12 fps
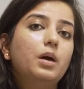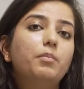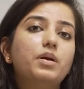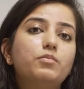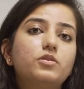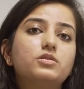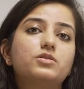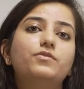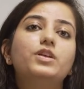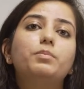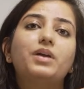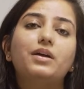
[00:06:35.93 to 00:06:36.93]
But most
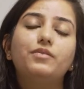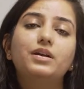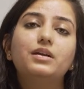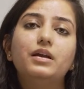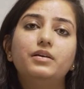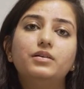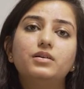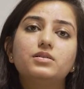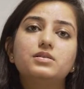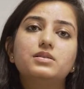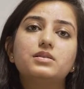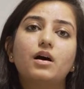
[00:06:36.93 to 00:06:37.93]
of the private
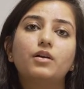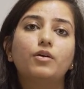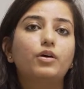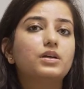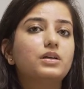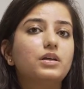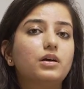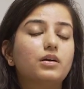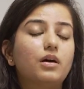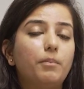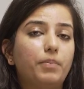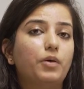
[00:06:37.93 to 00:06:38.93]
lenders are not
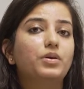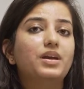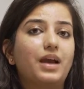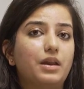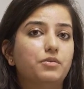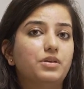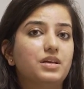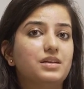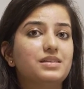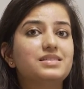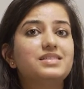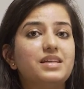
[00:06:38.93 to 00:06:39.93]
compounding annually.
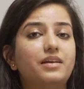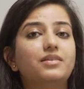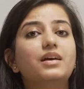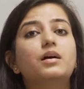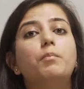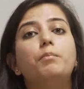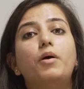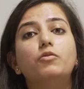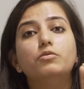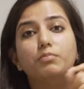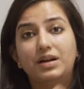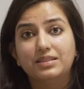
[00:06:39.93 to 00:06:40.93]
Instead, they
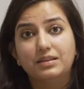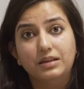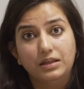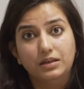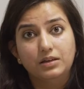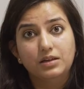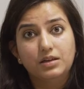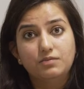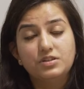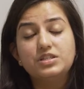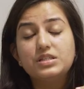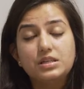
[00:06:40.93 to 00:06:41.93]
compound monthly,
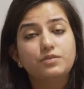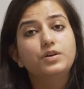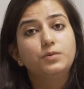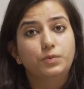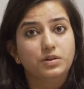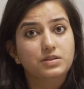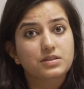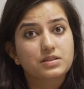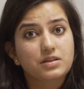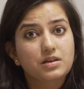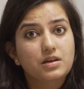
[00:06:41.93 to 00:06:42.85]
which is even worse.